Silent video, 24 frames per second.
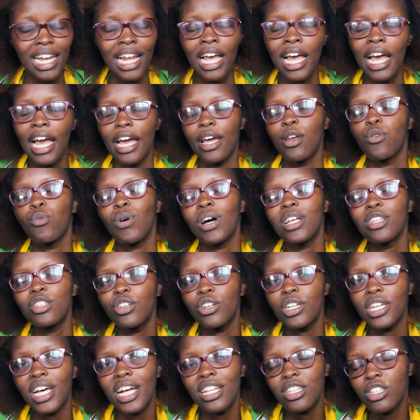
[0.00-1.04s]
and once you're
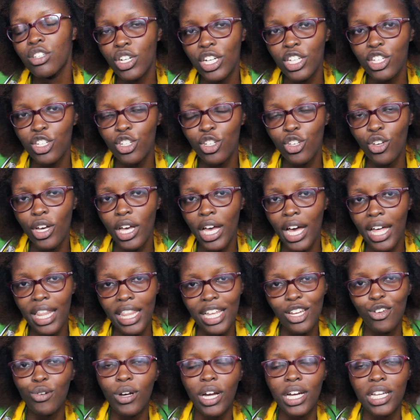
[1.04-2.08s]
done stretching your hair, then you
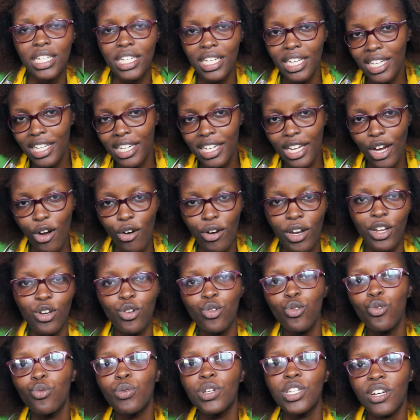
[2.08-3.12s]
can take it down and do
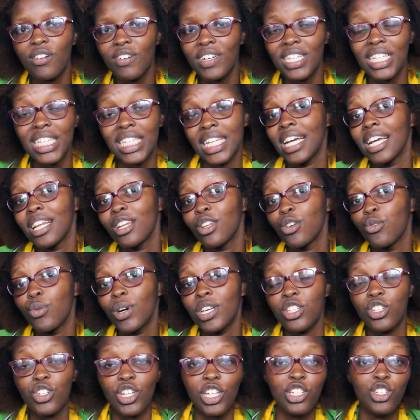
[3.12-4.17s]
whichever style you are
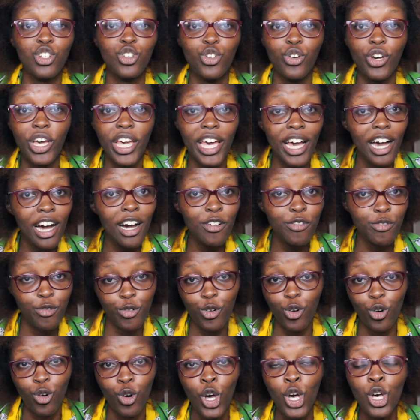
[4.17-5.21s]
stretching your hair for.
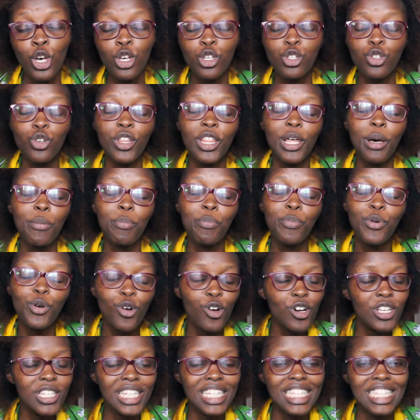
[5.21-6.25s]
So the pros
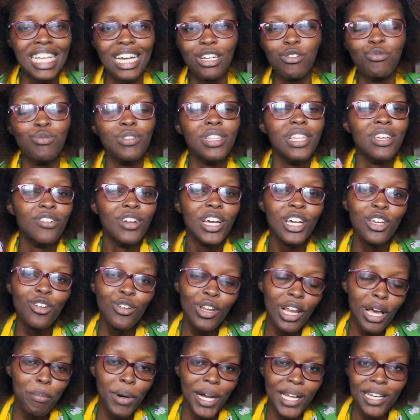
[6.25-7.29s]
is that with the regular
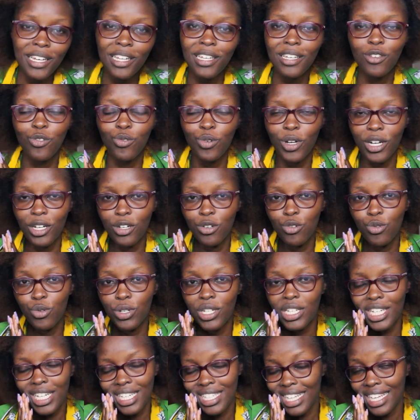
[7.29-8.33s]
banding, you can do it
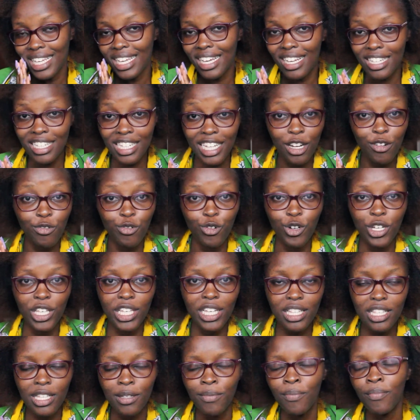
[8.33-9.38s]
as a hairstyle for kids,
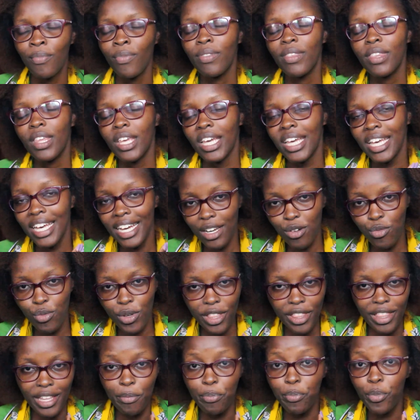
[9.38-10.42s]
and with the
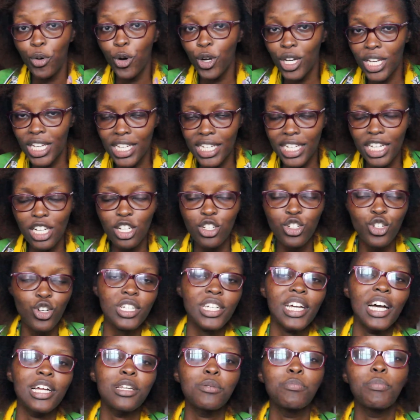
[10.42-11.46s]
ponytail
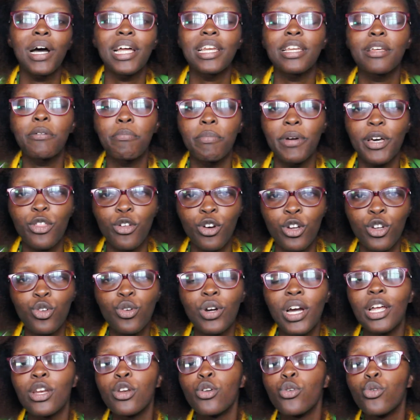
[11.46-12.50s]
shortcut banding method, you
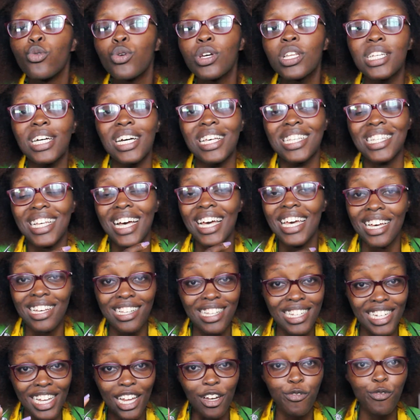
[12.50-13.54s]
can do it as a
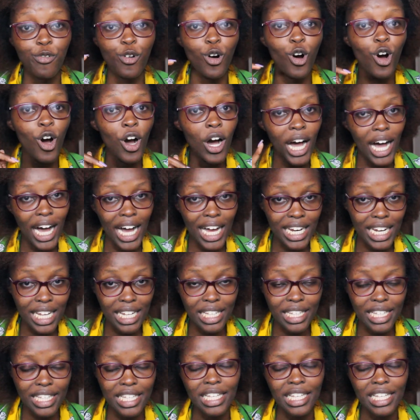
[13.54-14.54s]
hairstyle for adults.